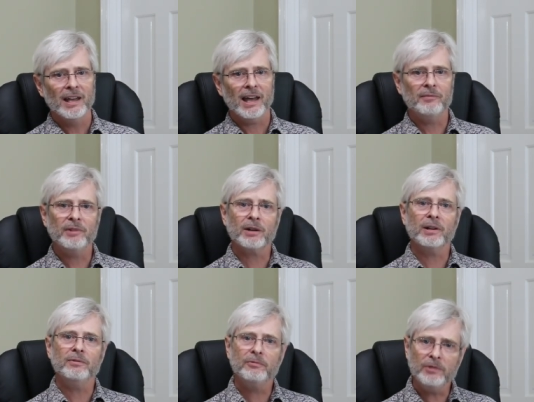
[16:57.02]
and
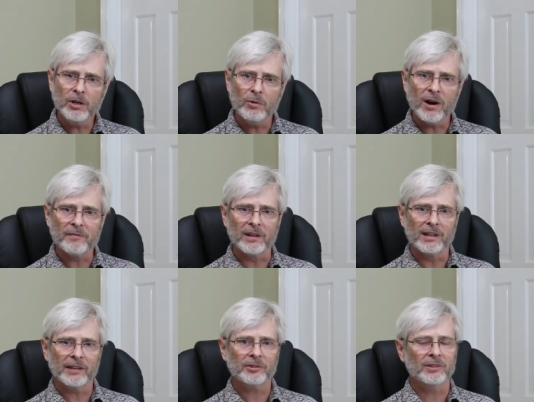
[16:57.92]
very few of the
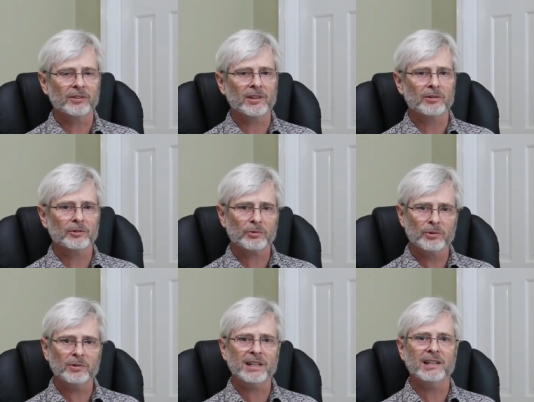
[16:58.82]
lessons that are
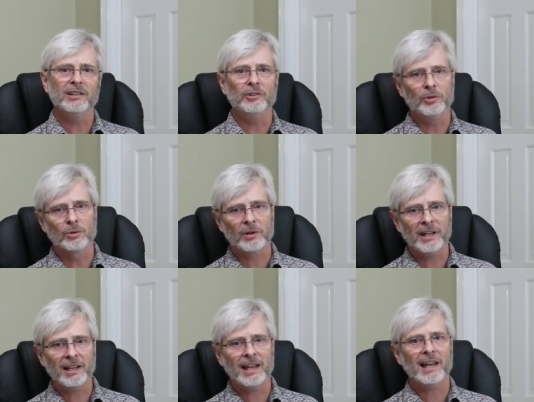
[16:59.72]
truly
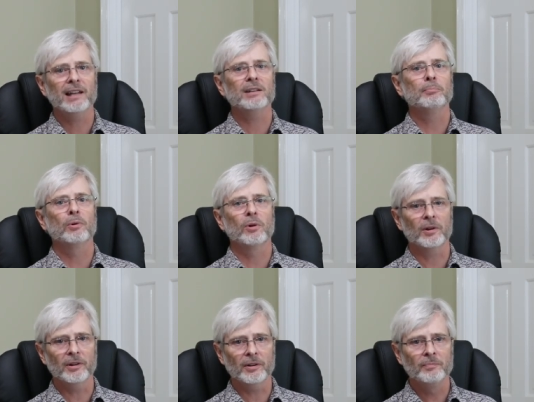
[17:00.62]
enduring and
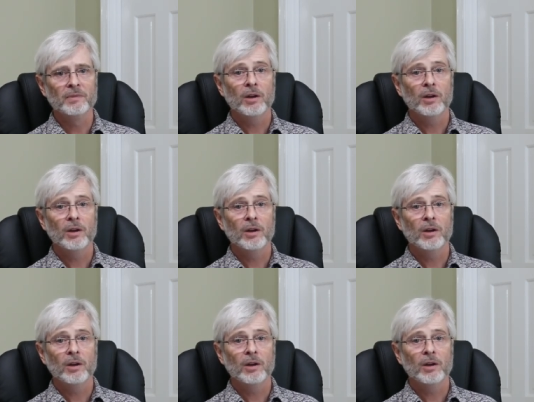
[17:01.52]
important,